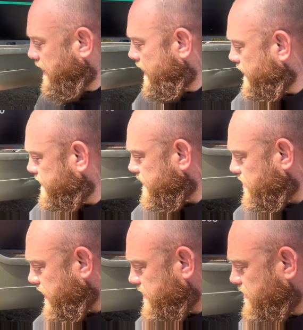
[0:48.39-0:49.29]
his
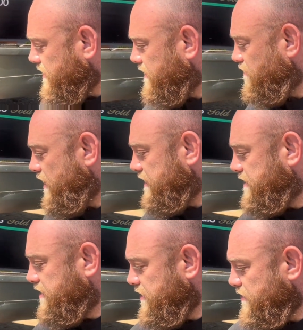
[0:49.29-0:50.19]
suggestion
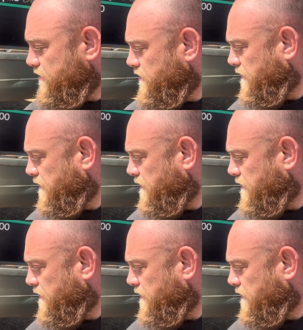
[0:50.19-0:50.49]
was to